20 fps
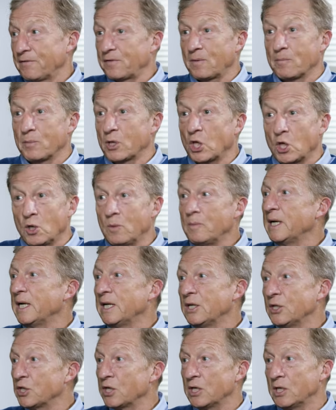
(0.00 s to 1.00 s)
from human
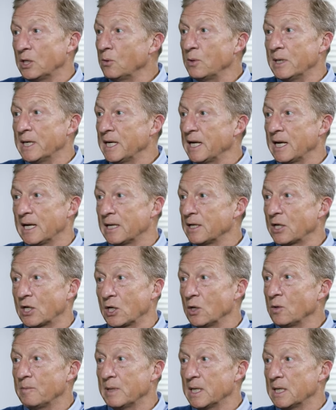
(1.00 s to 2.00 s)
ingenuity and
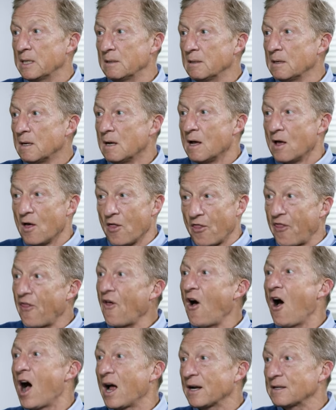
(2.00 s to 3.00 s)
human
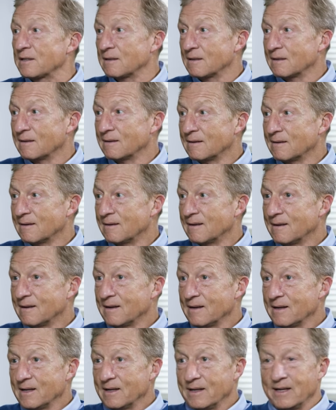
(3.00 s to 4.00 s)
thought
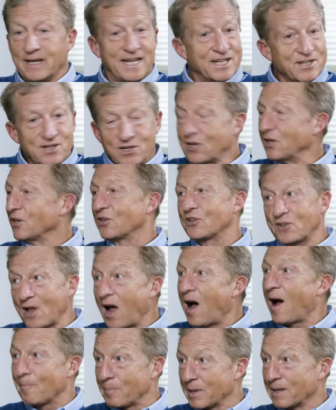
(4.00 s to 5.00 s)
isn't going to
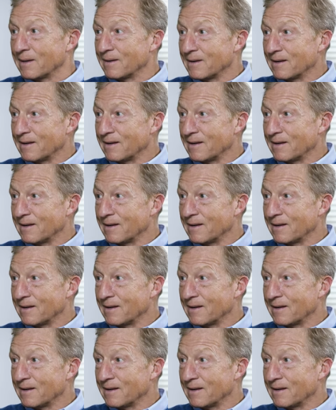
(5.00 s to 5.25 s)
stop.